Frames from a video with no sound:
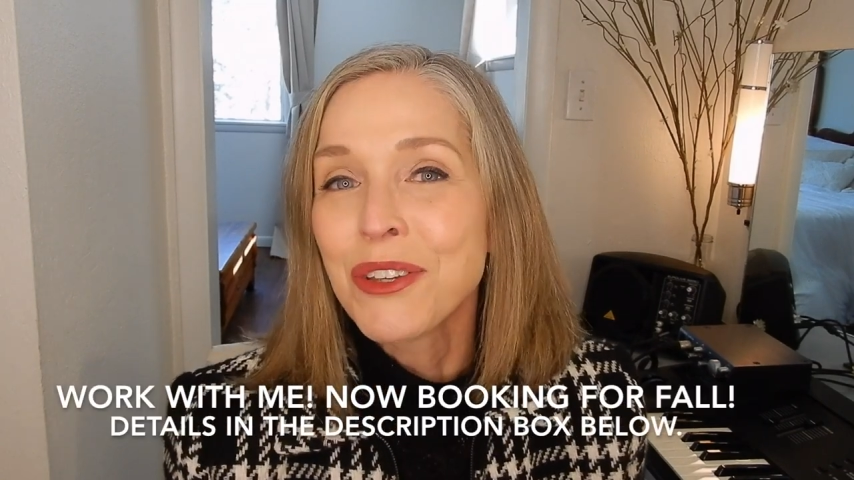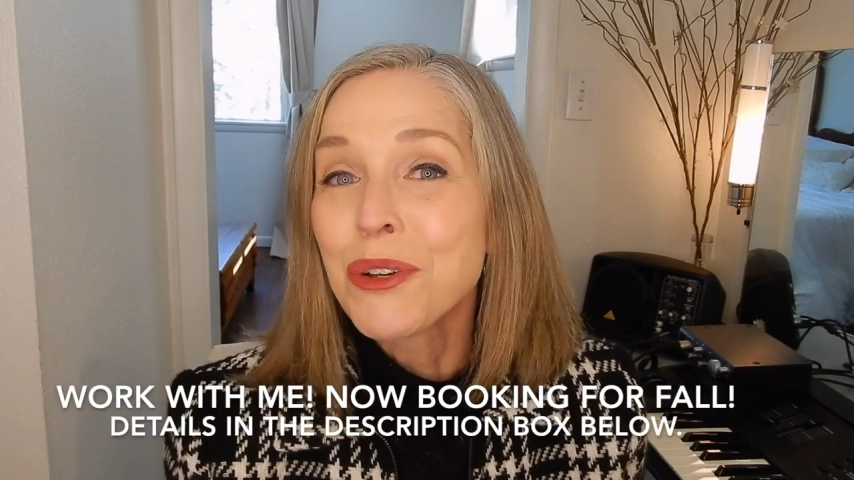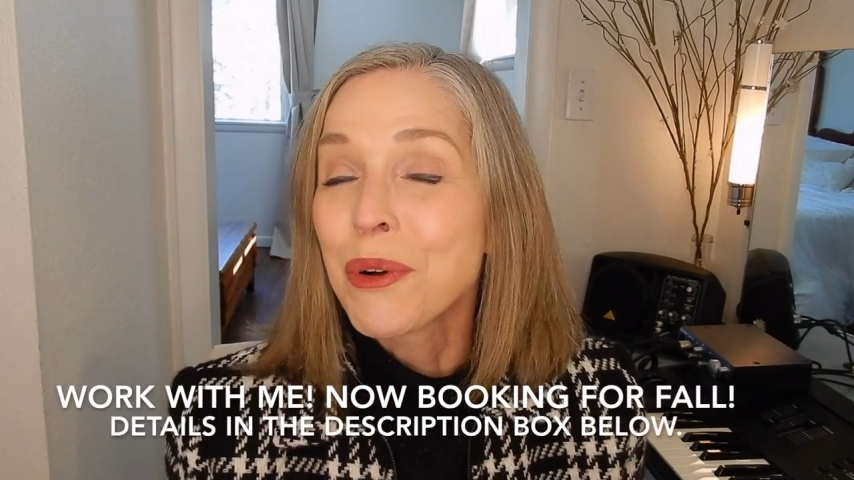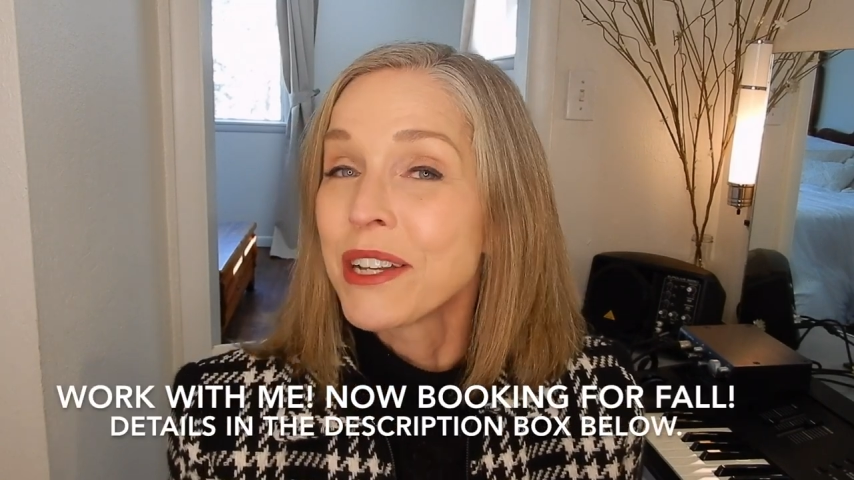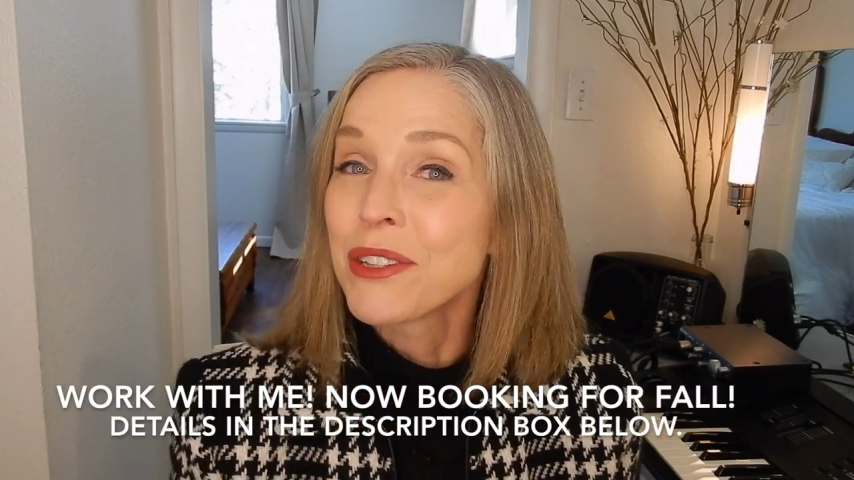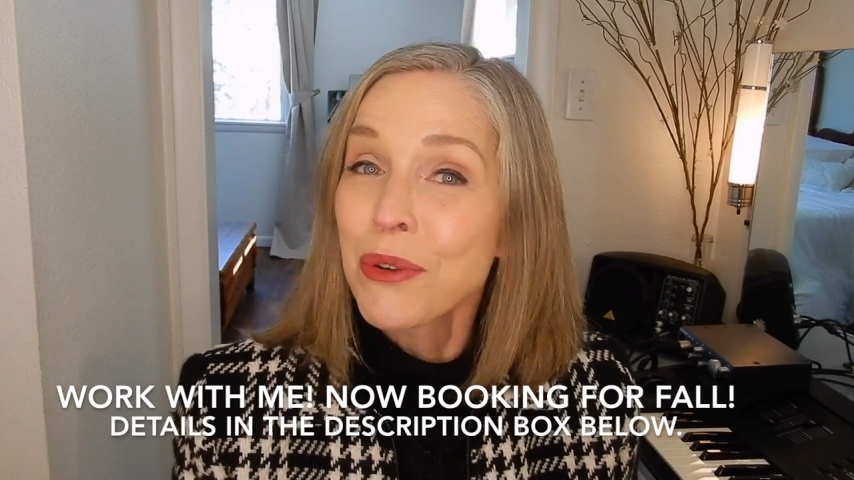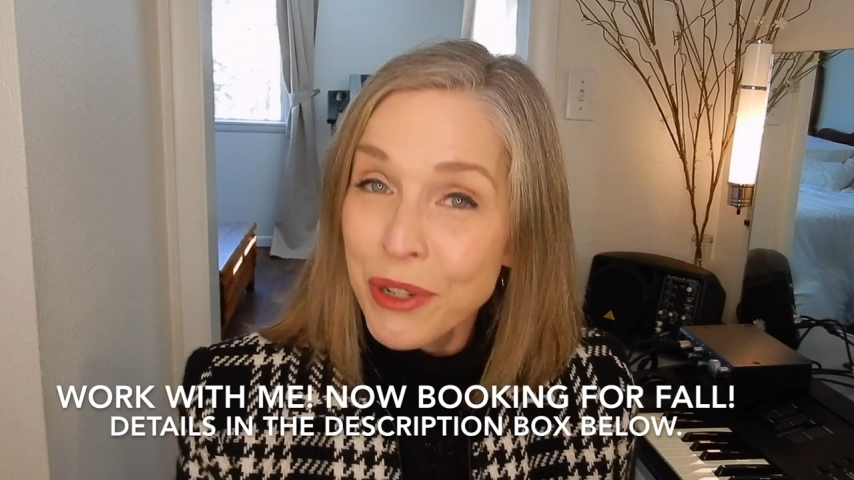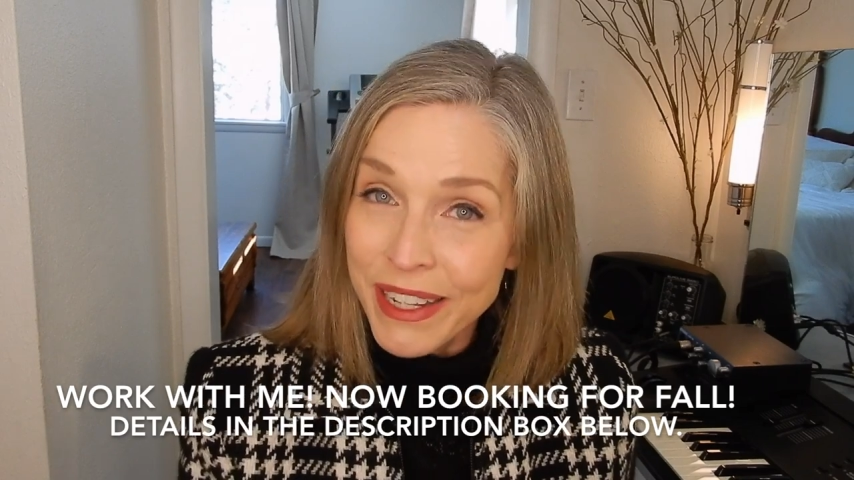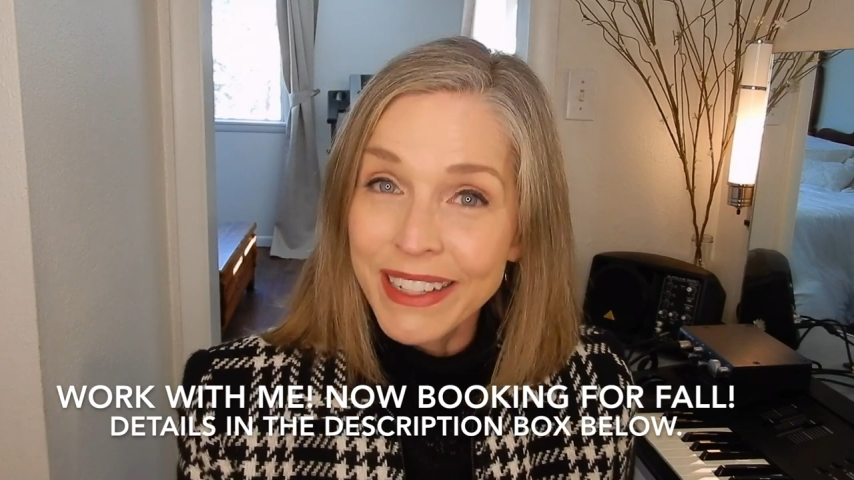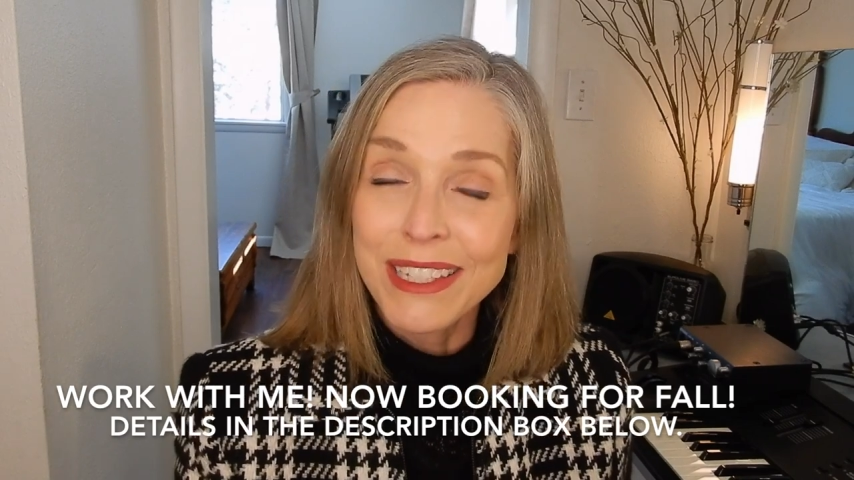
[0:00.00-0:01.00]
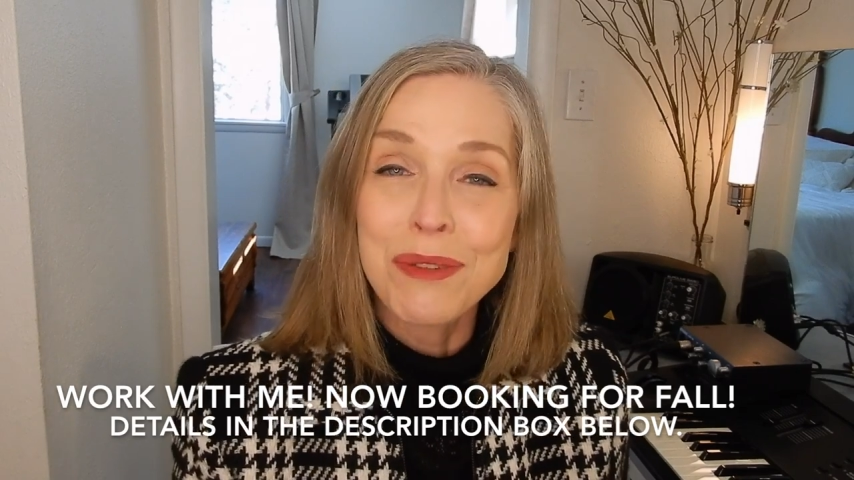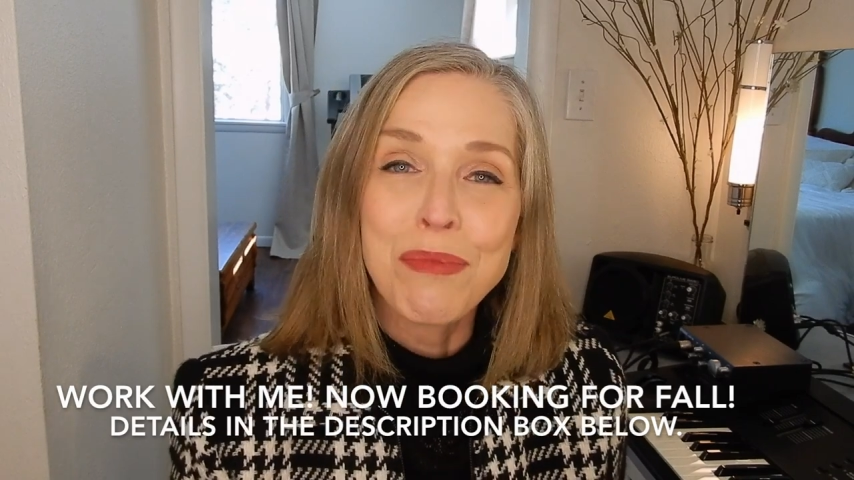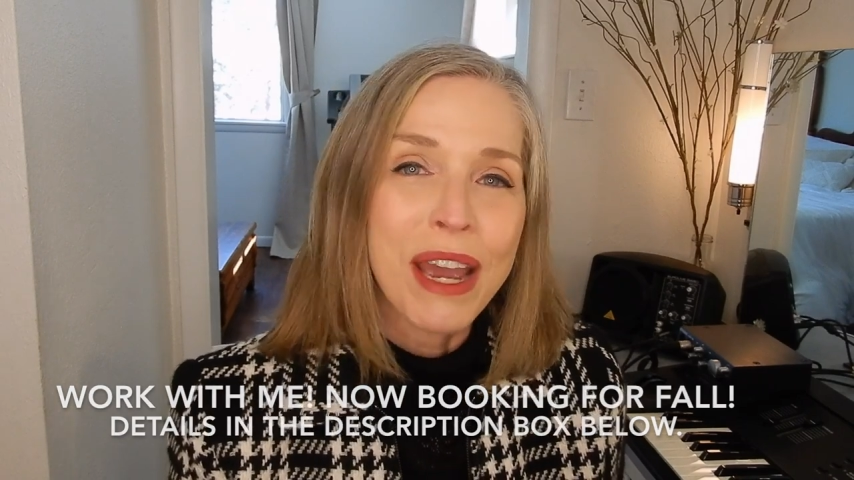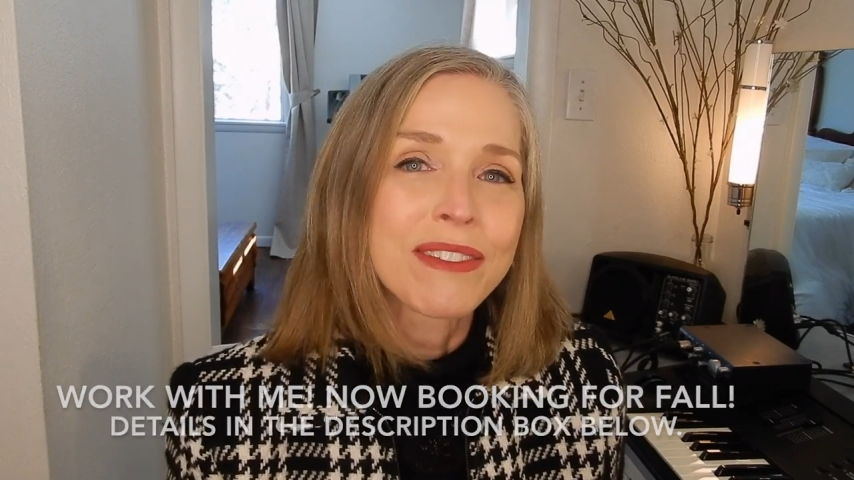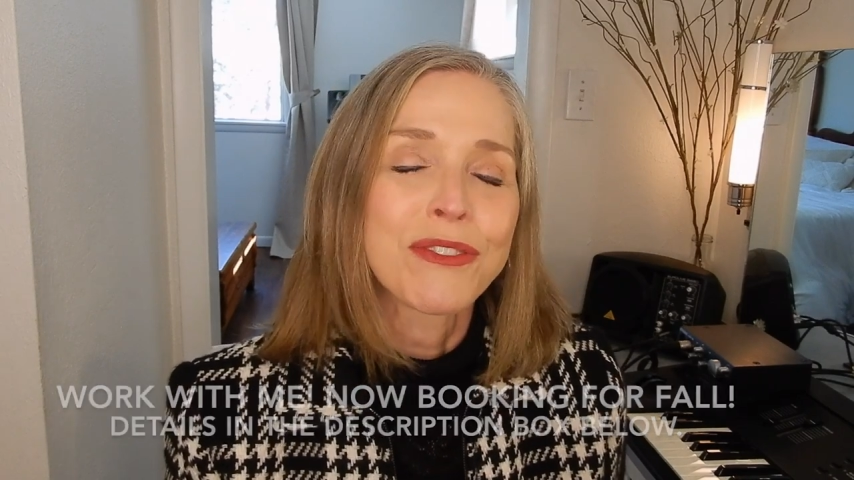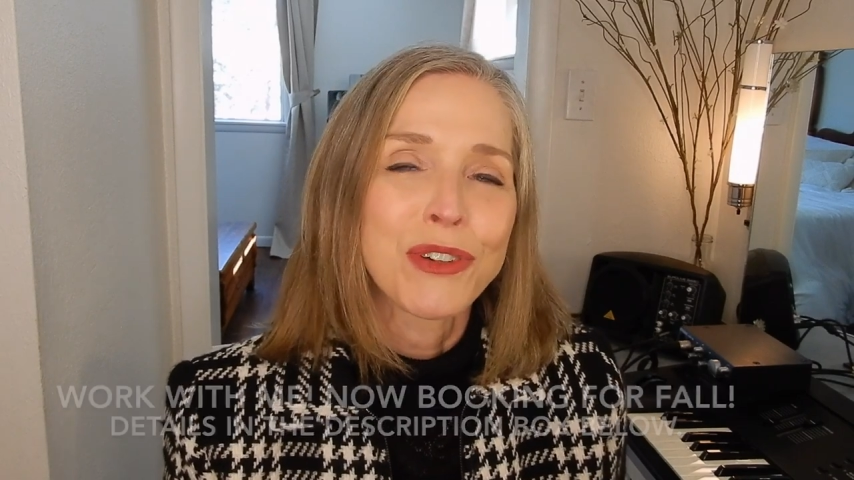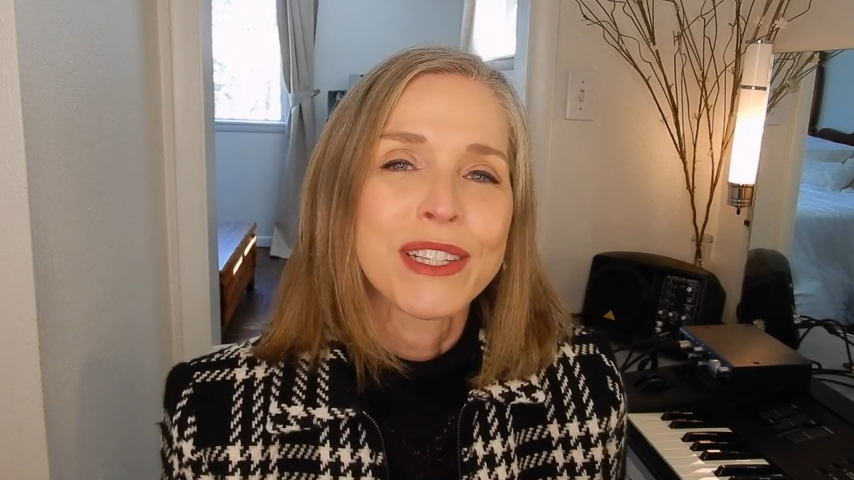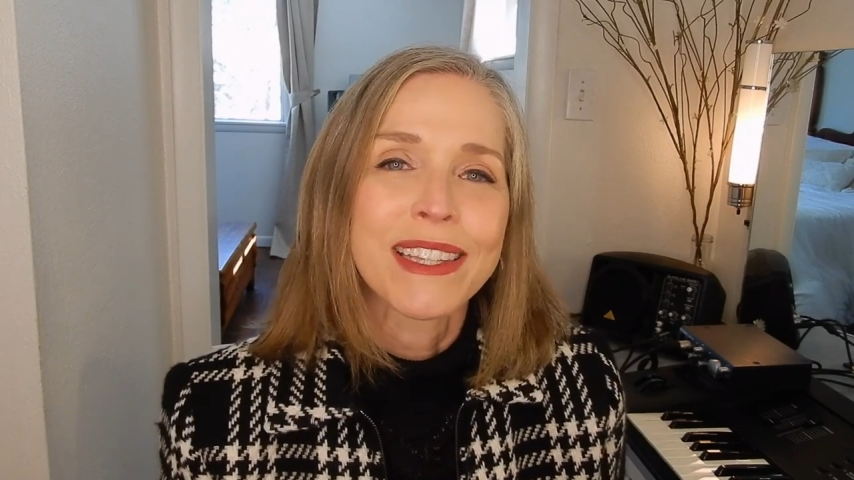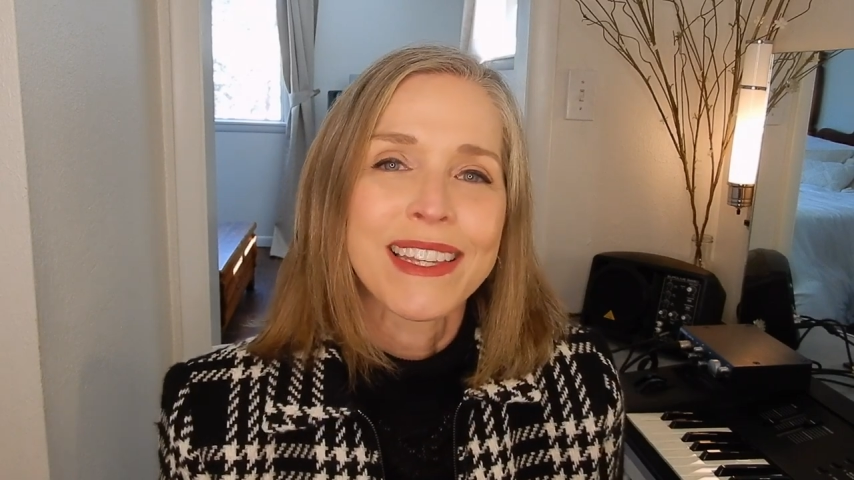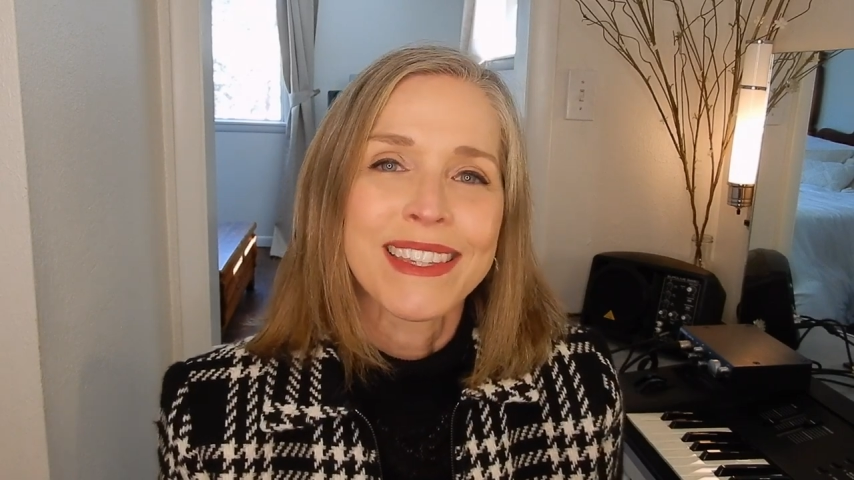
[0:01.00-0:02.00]
you at your next private
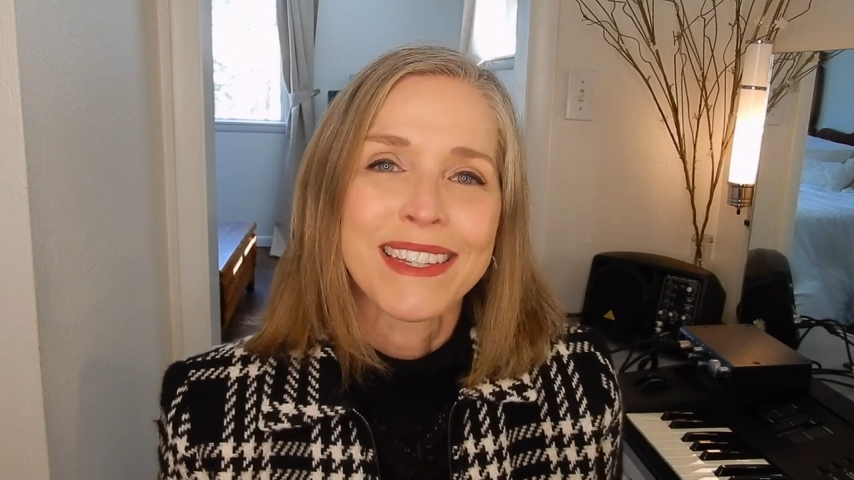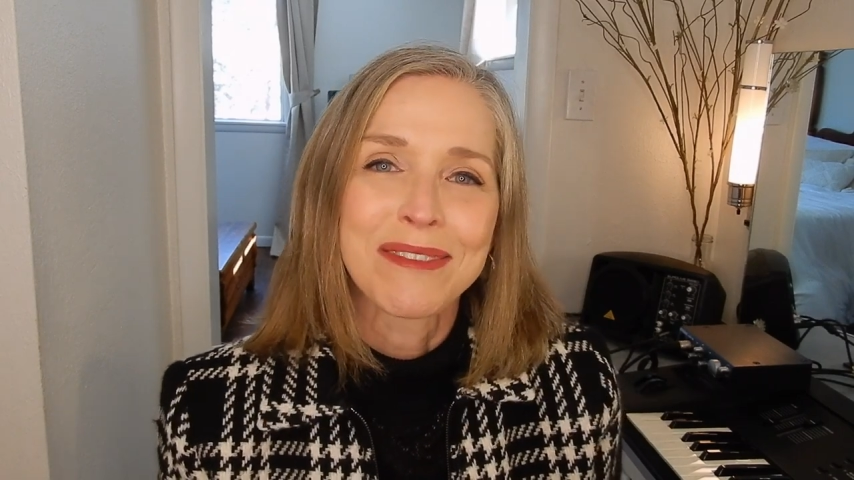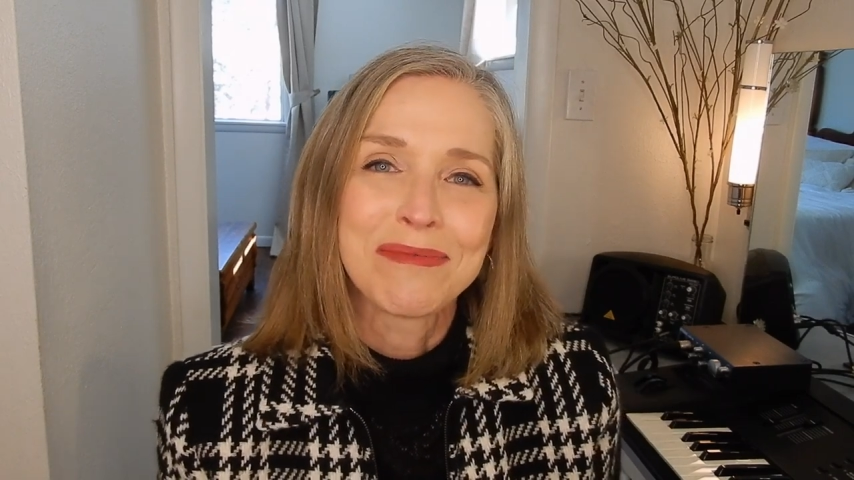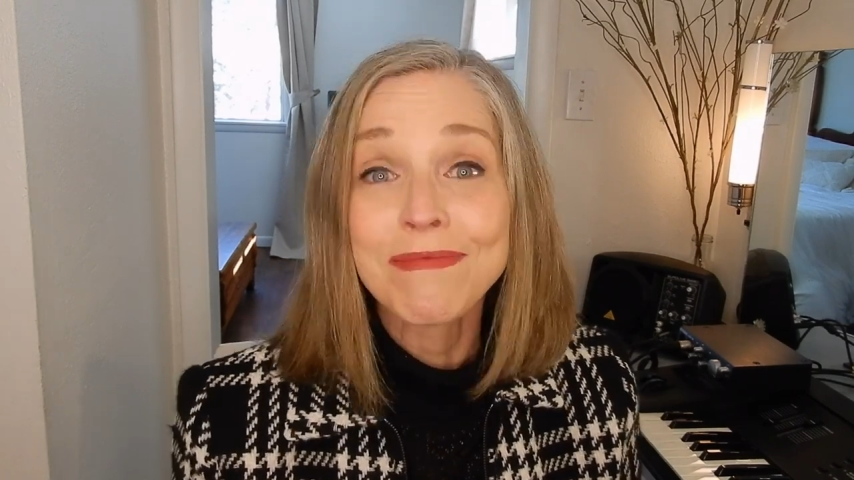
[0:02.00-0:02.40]
voice lesson.